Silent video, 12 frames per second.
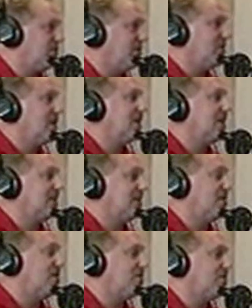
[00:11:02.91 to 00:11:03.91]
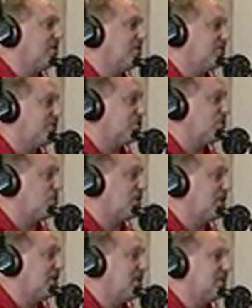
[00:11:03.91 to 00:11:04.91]
If you haven't got an offer in the first
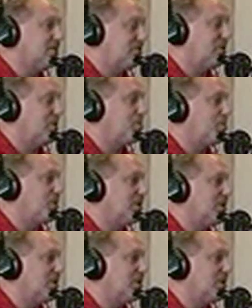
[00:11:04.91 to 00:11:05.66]
20 days, drop the